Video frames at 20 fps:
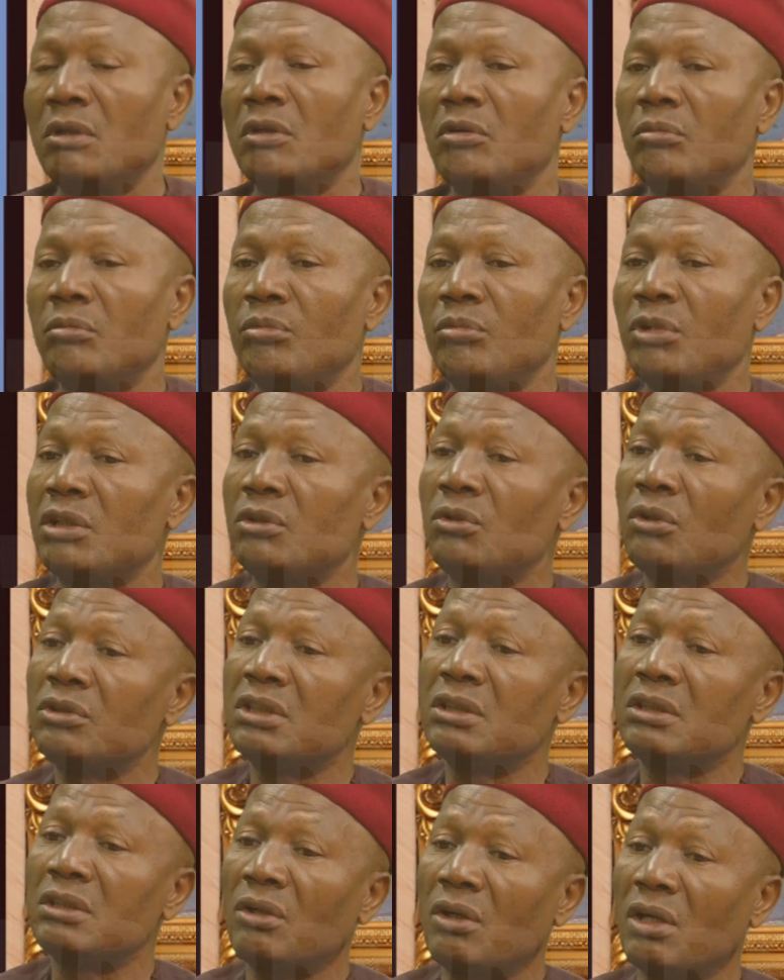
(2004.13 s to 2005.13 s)
But those
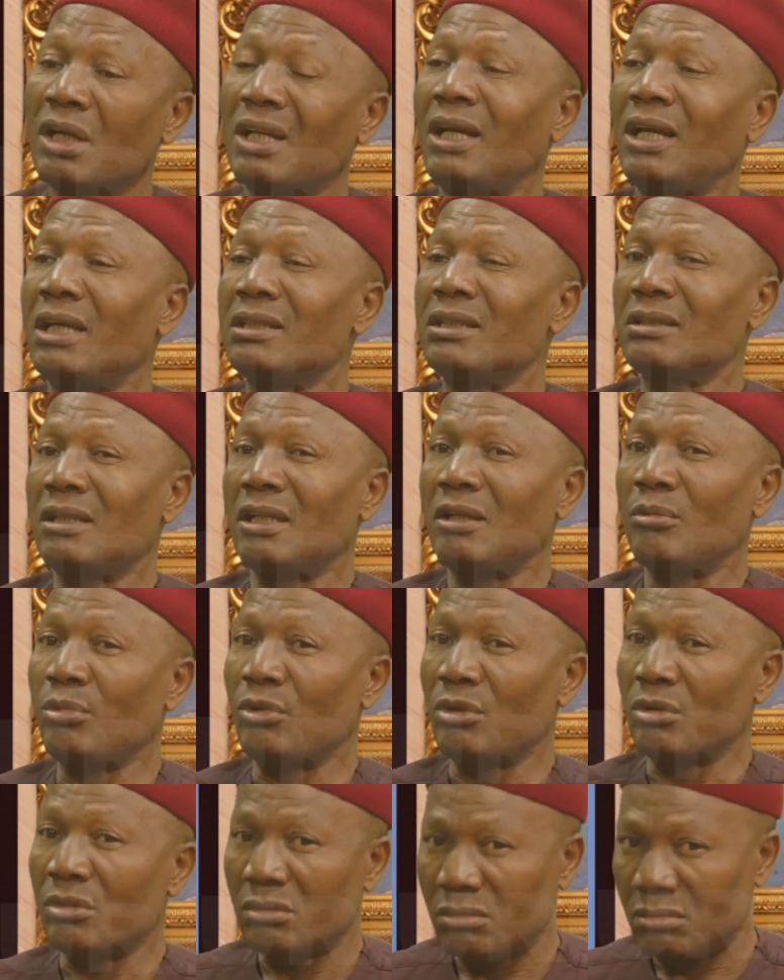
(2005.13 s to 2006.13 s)
in the organized
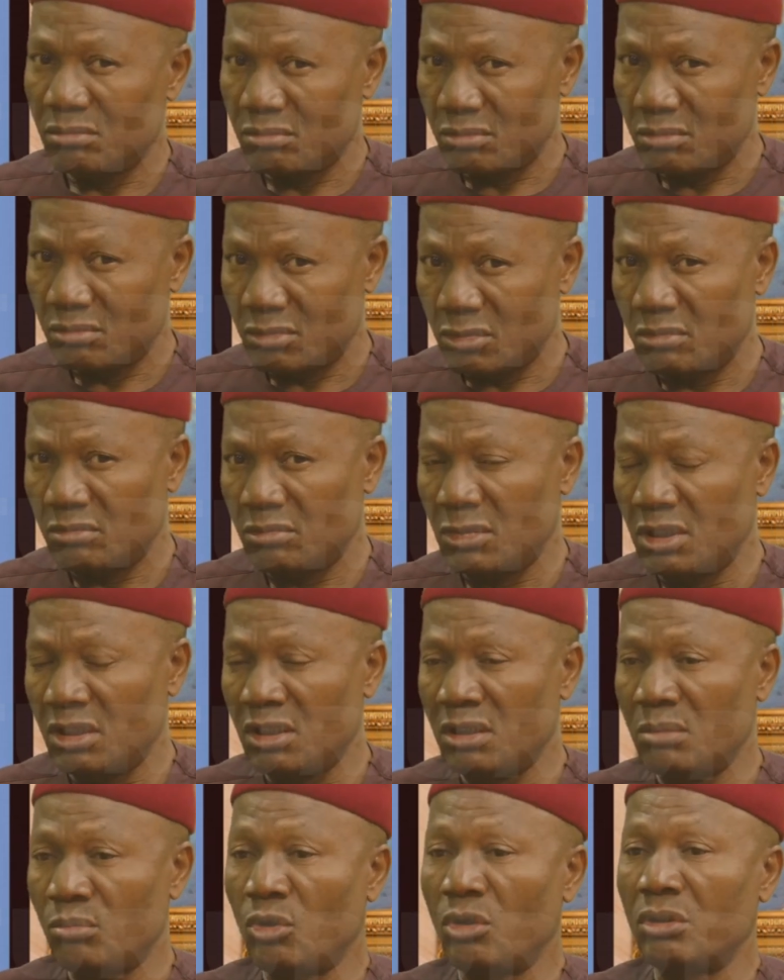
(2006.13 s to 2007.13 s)
labor,
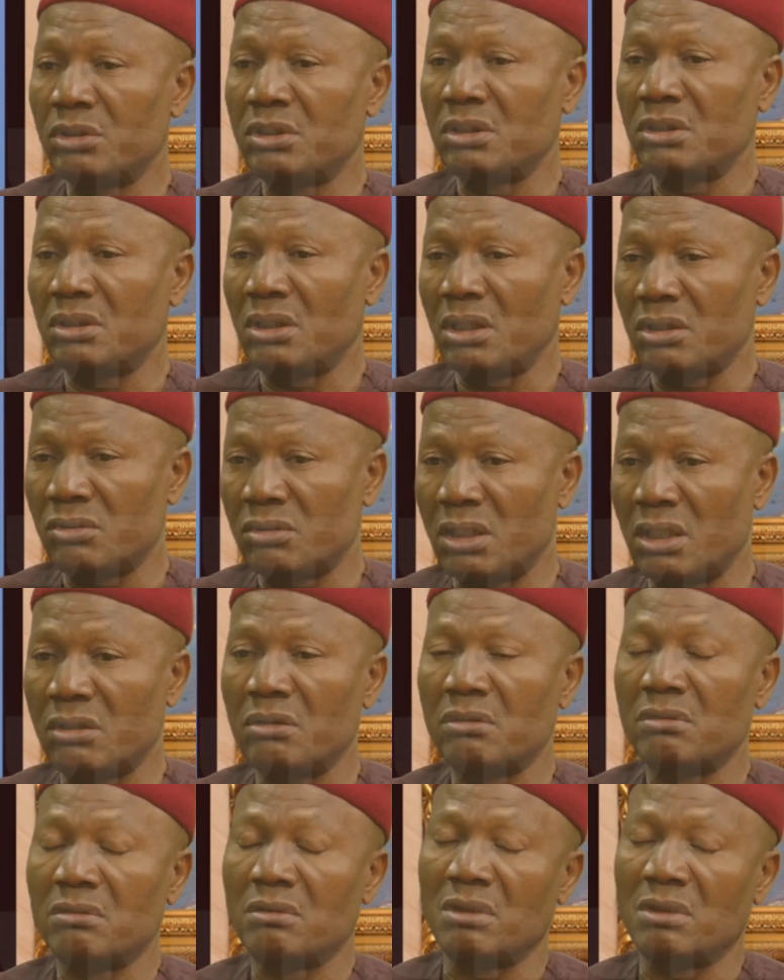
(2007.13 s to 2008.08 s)
many multinational